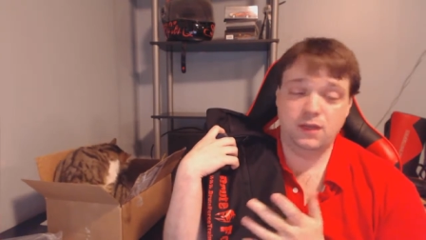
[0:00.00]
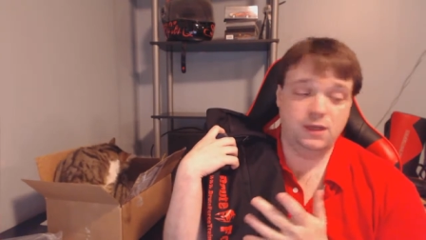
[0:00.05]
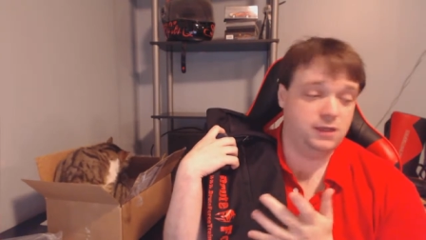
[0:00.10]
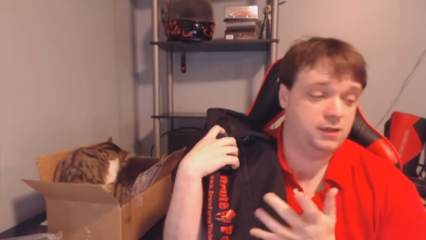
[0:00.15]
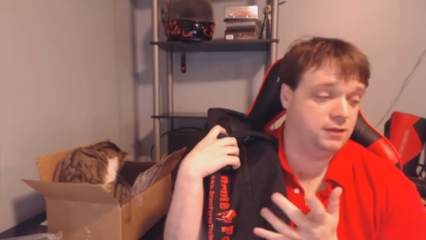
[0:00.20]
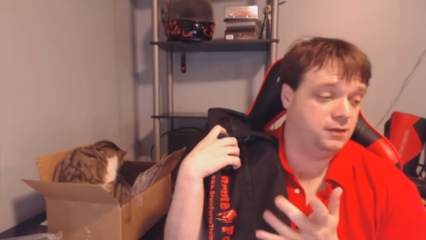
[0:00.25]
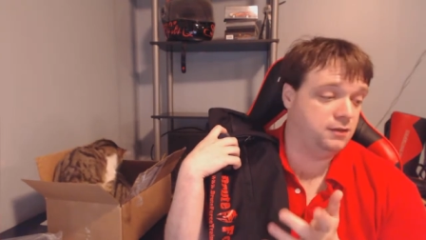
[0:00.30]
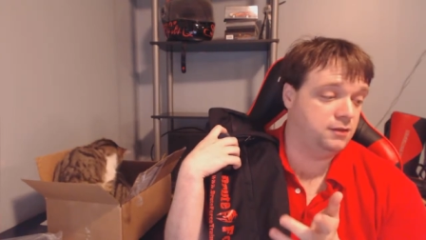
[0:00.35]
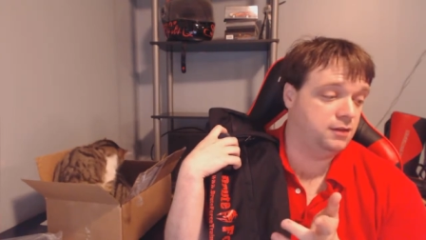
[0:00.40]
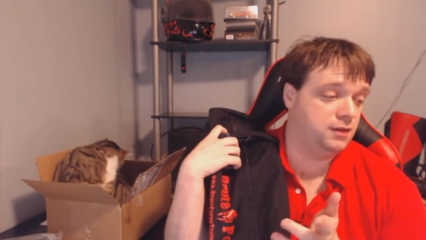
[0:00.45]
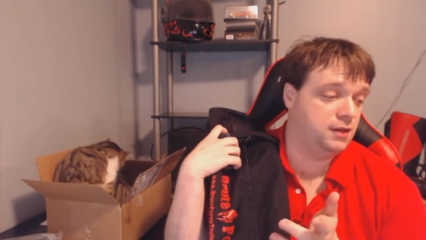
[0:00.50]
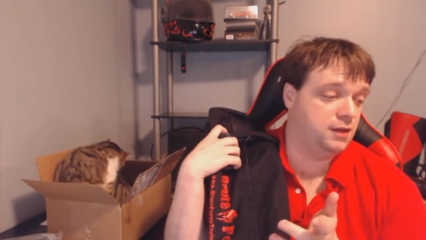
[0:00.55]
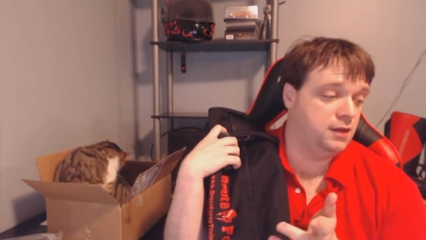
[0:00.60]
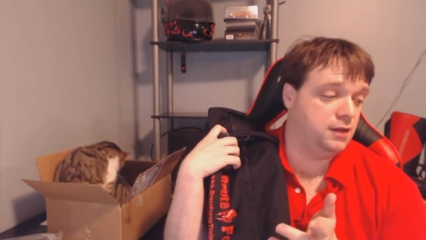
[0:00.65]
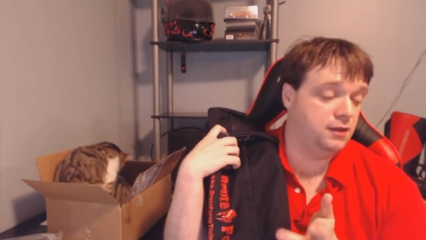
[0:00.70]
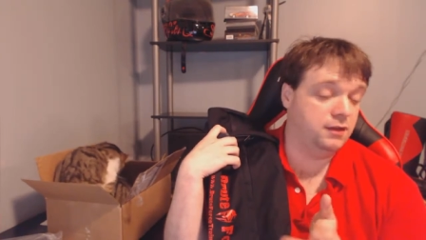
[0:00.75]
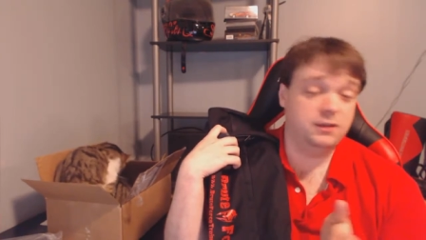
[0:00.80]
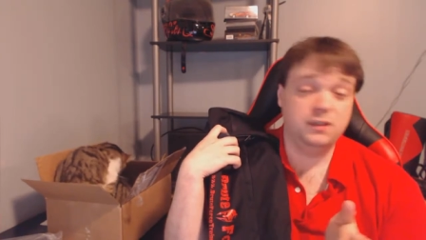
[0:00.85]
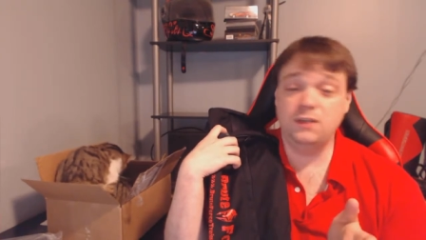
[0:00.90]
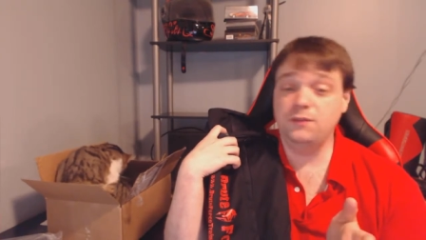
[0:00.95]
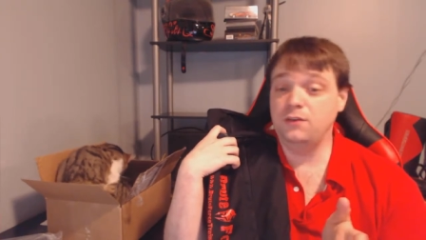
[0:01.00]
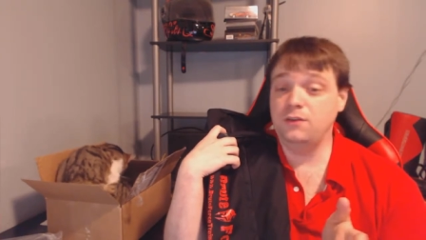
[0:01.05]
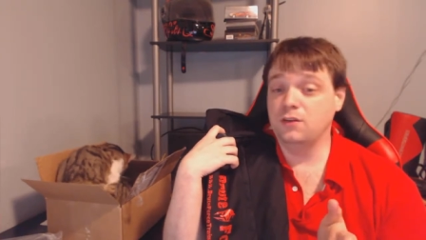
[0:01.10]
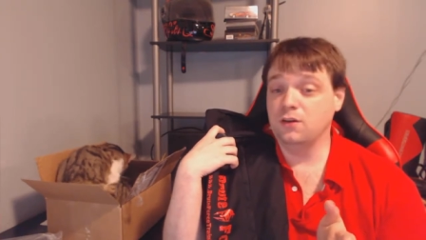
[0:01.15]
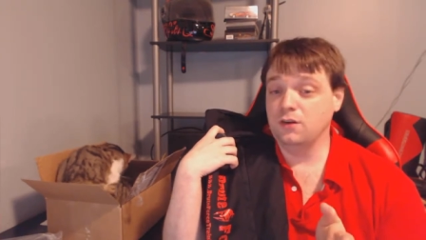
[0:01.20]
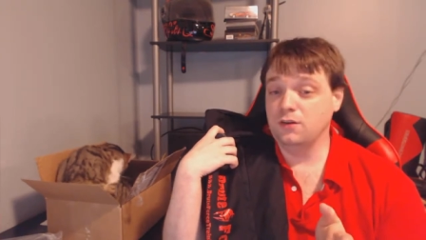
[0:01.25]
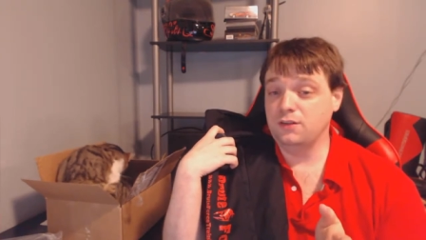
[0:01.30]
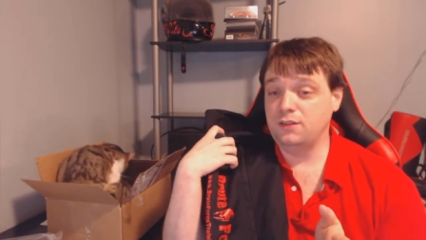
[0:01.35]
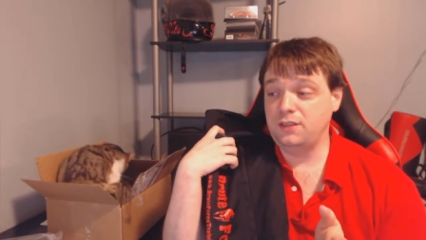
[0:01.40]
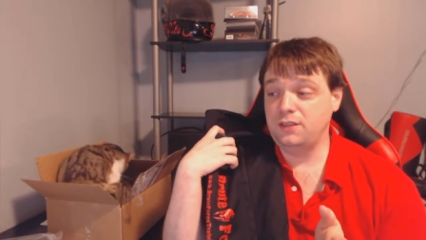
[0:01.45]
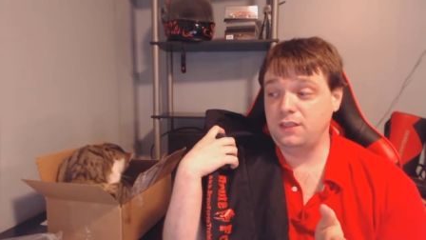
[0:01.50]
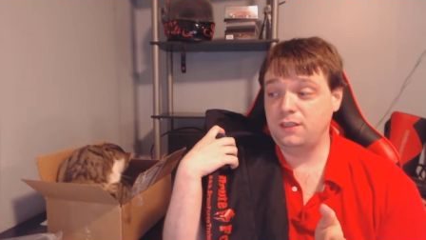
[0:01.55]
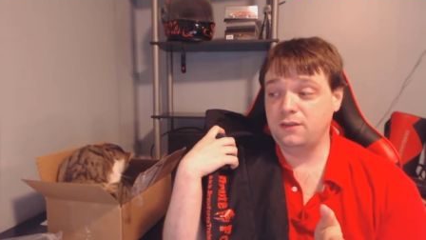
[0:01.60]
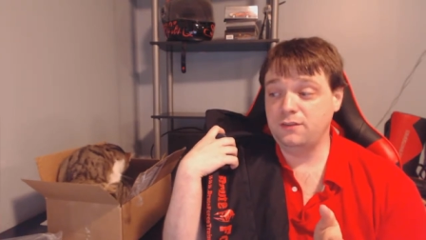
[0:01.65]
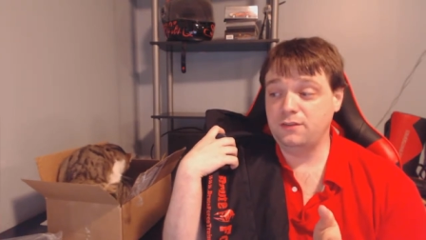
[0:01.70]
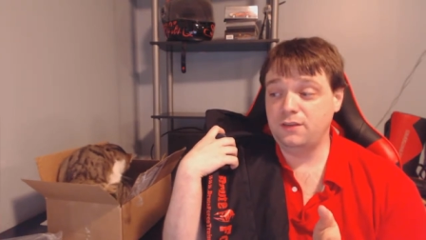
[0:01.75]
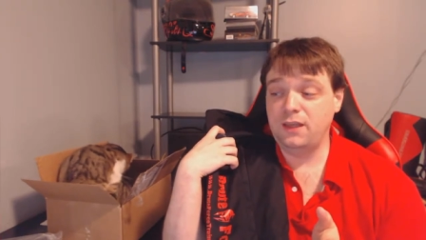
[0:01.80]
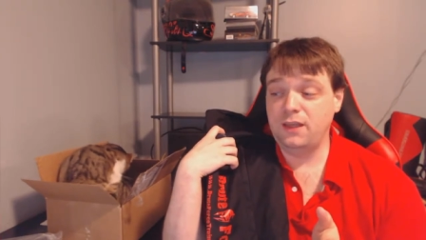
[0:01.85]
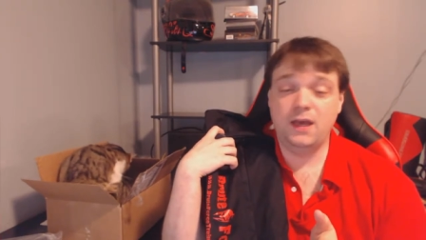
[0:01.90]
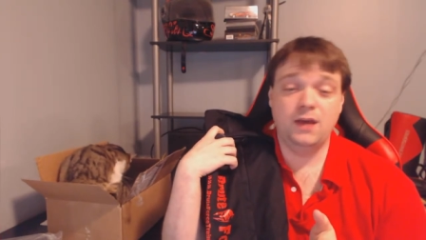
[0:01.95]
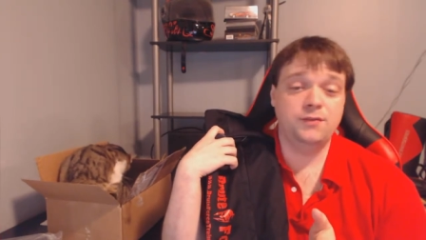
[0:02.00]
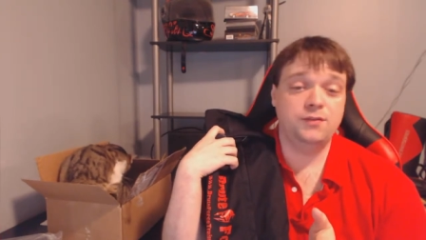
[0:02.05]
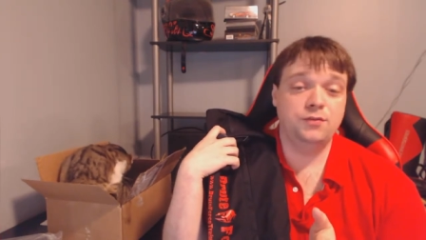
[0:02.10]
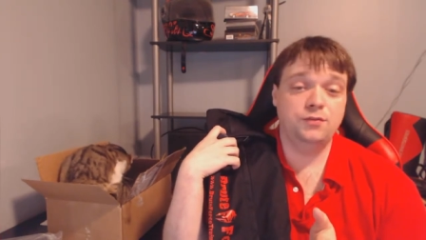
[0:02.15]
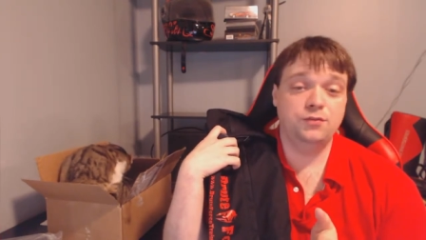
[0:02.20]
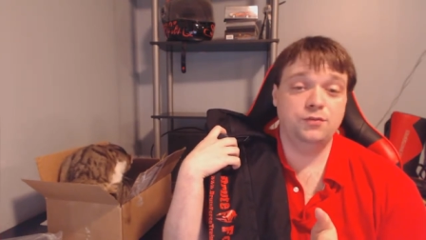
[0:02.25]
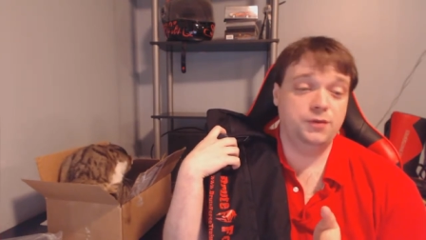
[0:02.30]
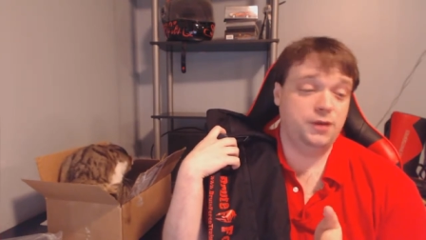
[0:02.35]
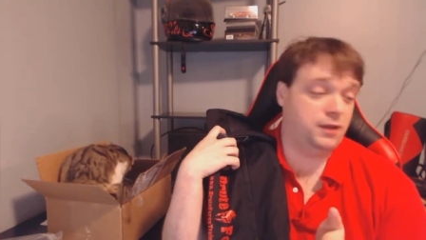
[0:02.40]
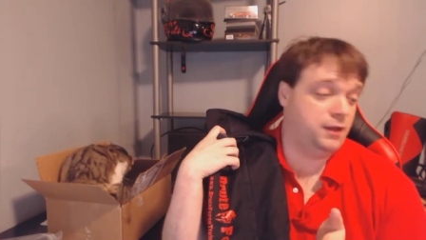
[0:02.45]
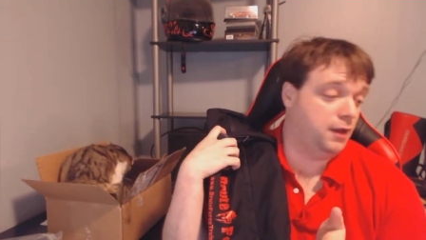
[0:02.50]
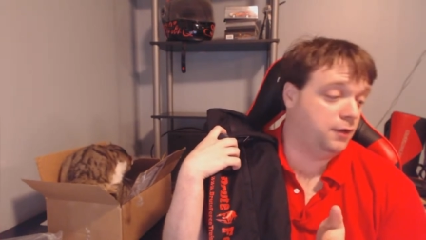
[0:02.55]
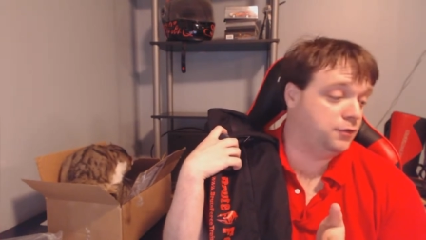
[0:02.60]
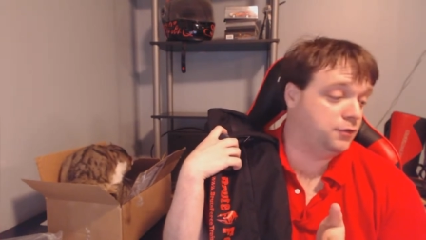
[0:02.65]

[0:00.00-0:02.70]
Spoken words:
and DVRT doesn't have you doing any